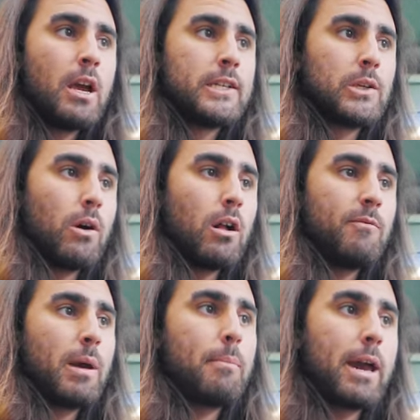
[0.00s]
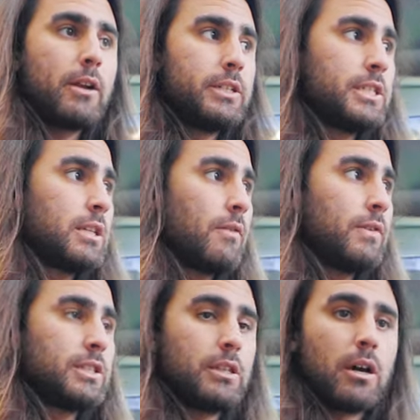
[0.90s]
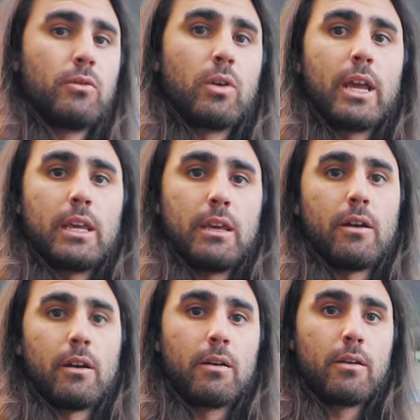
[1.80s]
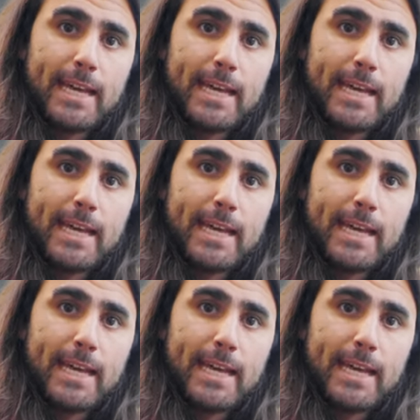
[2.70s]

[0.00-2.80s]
So all of my battery stuff is done right here.